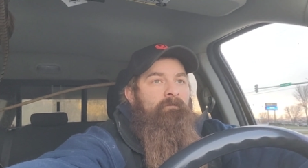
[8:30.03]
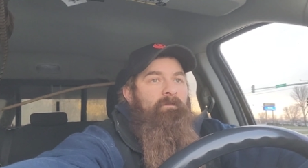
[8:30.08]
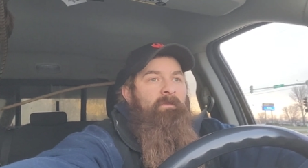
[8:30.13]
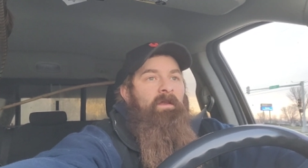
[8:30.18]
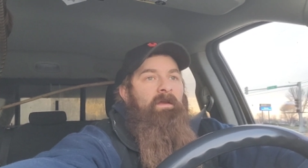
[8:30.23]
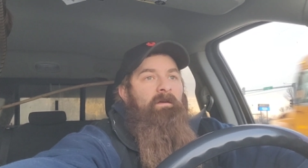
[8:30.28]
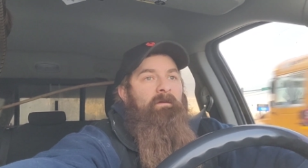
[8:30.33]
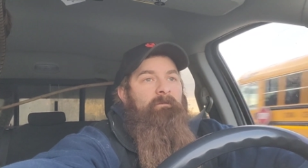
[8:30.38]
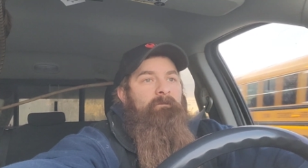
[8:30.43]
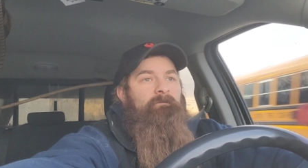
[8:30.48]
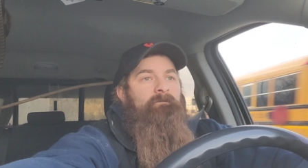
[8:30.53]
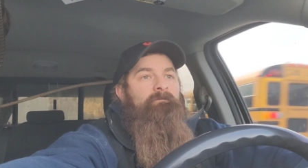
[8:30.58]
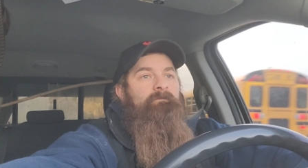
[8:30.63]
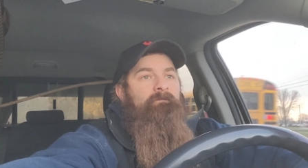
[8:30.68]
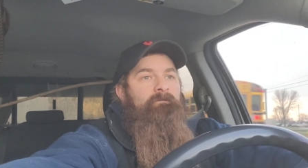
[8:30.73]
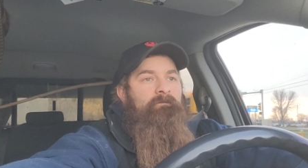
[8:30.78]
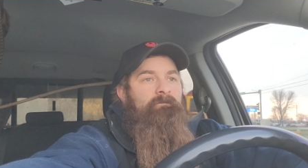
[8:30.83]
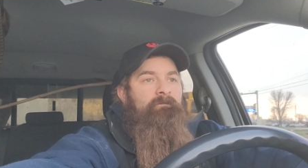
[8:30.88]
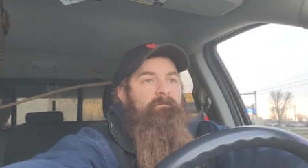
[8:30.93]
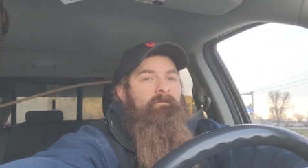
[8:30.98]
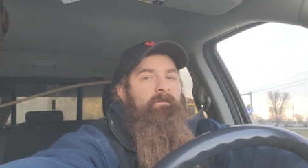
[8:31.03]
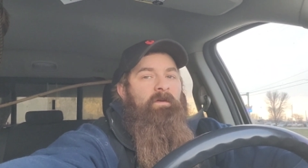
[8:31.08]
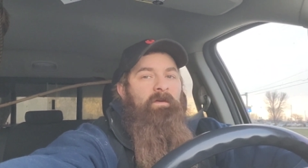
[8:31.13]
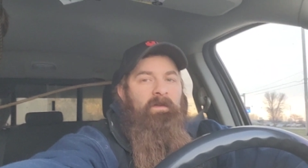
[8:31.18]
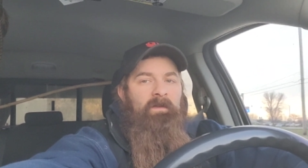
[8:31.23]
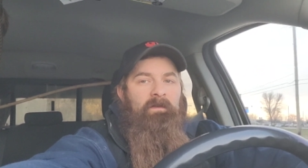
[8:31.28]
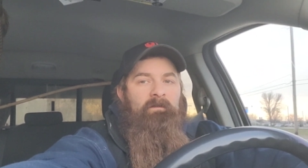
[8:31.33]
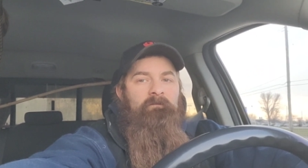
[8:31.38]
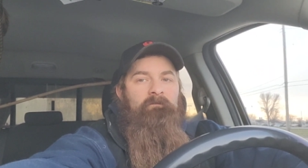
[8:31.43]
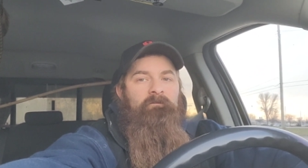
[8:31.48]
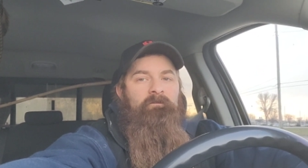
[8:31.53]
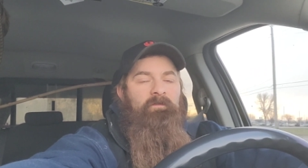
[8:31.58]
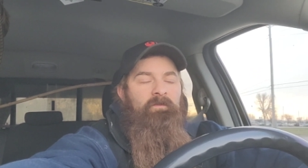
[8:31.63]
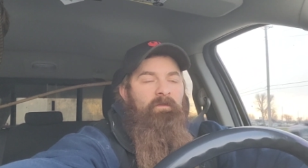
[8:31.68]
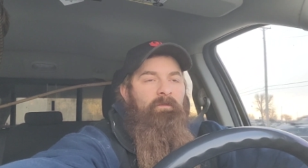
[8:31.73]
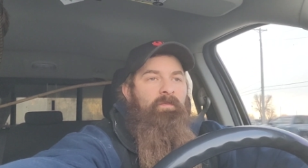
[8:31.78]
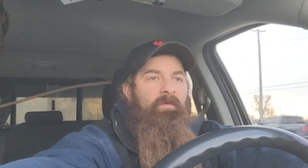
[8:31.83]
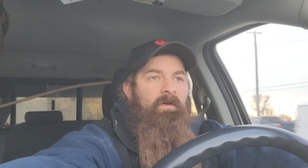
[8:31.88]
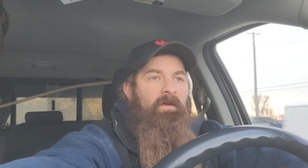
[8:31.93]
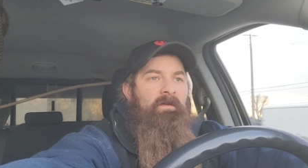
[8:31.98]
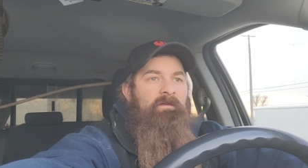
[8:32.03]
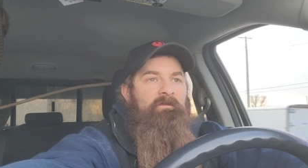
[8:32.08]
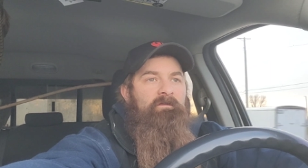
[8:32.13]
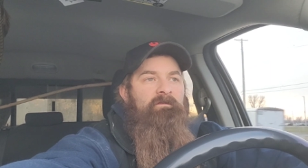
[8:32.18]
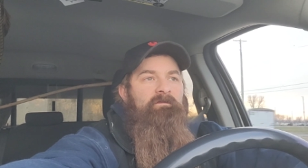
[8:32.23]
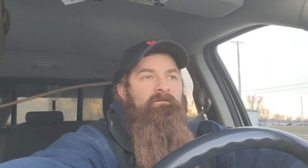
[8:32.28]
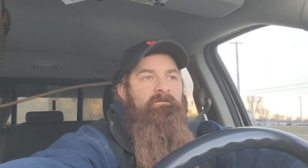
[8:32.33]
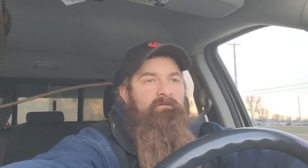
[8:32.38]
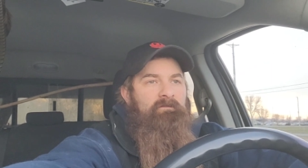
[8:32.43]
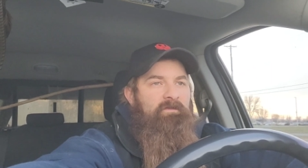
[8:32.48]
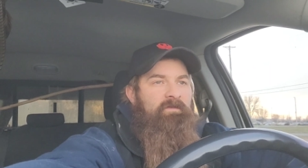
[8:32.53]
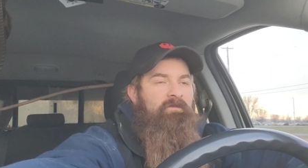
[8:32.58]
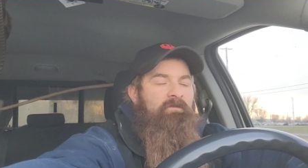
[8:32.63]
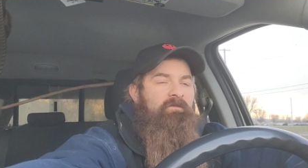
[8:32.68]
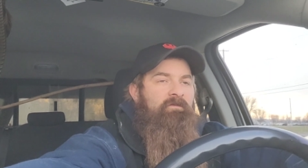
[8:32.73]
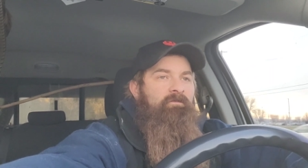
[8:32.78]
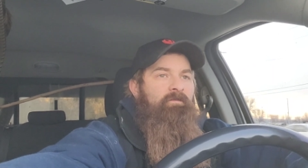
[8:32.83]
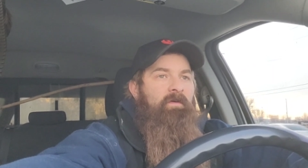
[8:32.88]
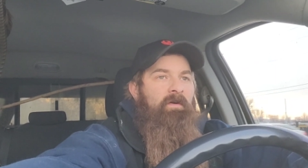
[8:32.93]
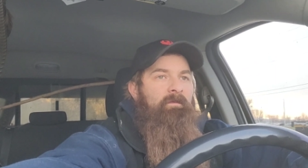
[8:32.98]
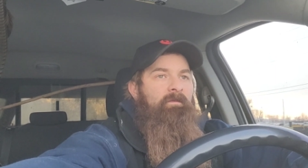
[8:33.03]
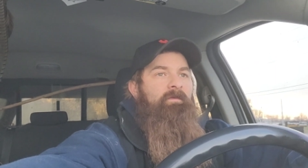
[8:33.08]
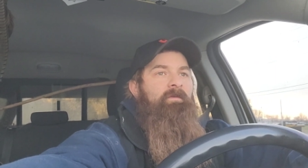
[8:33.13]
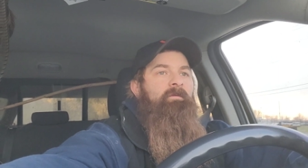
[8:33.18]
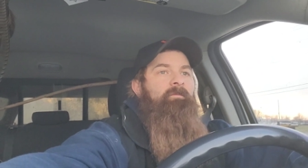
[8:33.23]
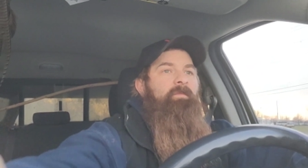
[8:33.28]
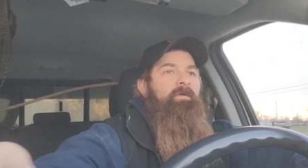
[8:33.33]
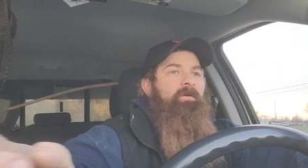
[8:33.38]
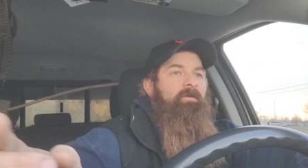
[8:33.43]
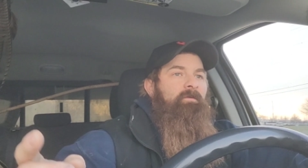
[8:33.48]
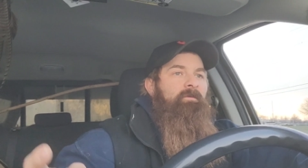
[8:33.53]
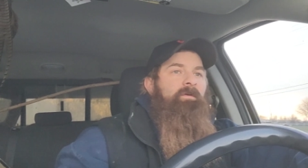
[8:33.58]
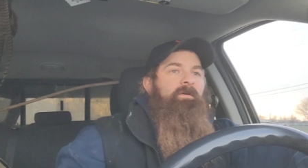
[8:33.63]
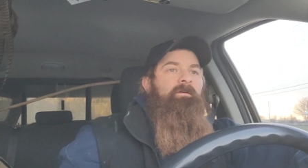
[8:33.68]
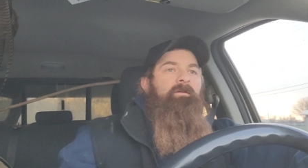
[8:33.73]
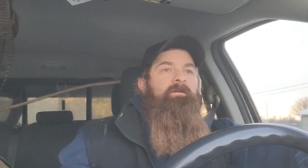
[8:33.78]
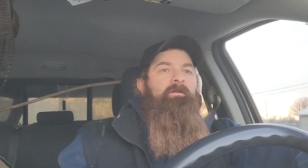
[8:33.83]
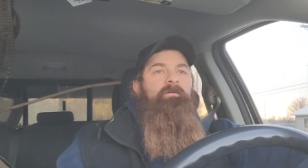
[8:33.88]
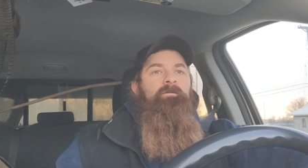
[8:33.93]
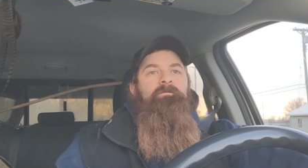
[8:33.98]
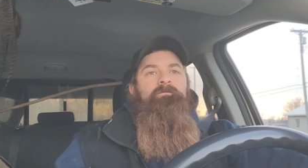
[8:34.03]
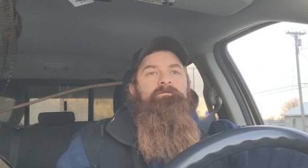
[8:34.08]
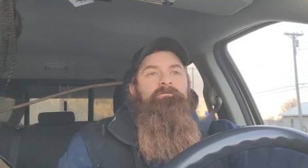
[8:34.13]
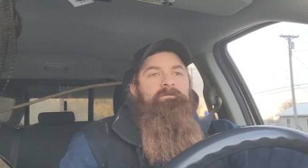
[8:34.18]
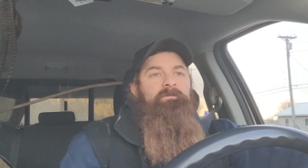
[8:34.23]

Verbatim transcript: yeah, again, for the price, Duke's probably the better way to go,